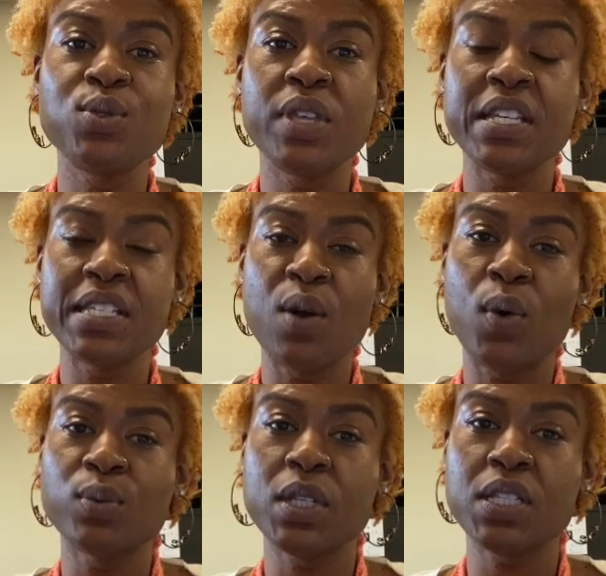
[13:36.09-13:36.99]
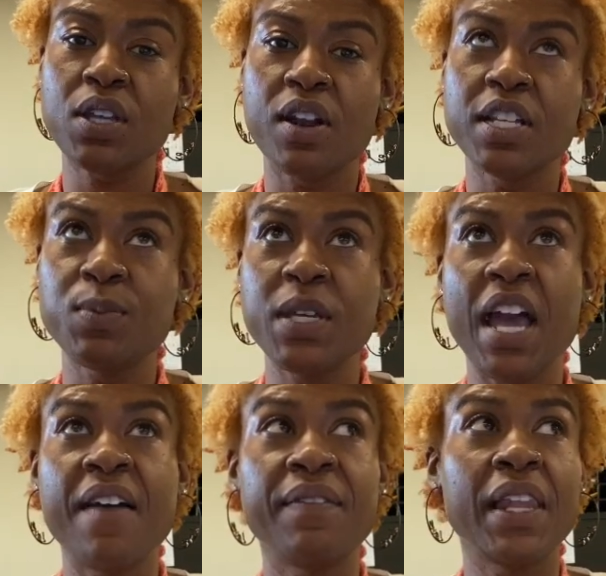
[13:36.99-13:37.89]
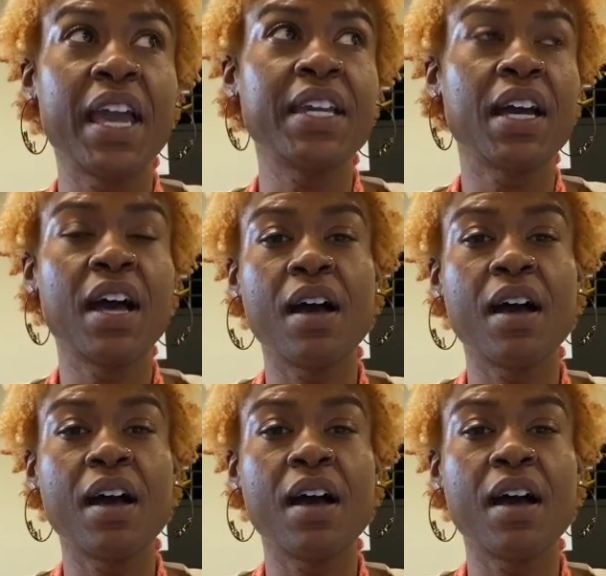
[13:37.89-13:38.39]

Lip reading: things that won't discourage me. I feel like